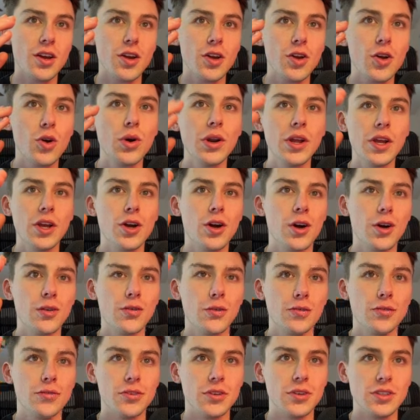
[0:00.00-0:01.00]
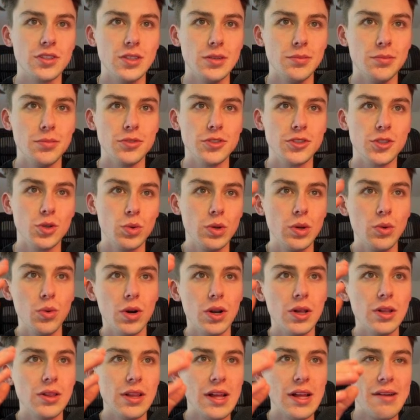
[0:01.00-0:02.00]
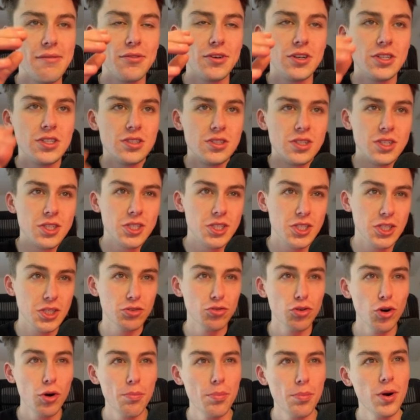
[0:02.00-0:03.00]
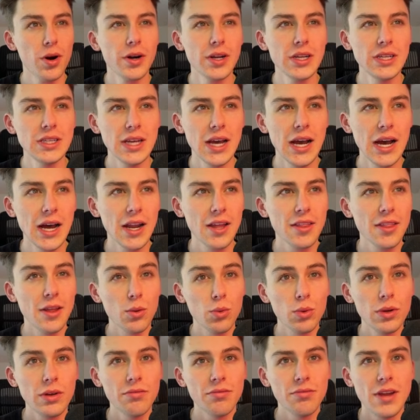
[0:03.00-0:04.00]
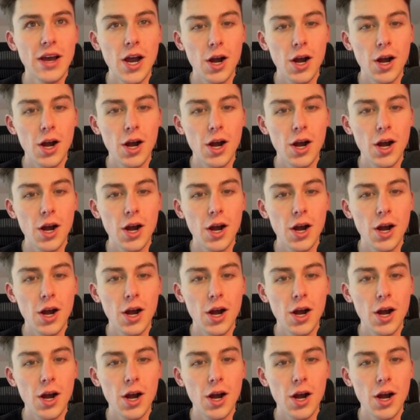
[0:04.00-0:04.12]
quitting coffee, for example. So we want to leverage this zero-party data that we've now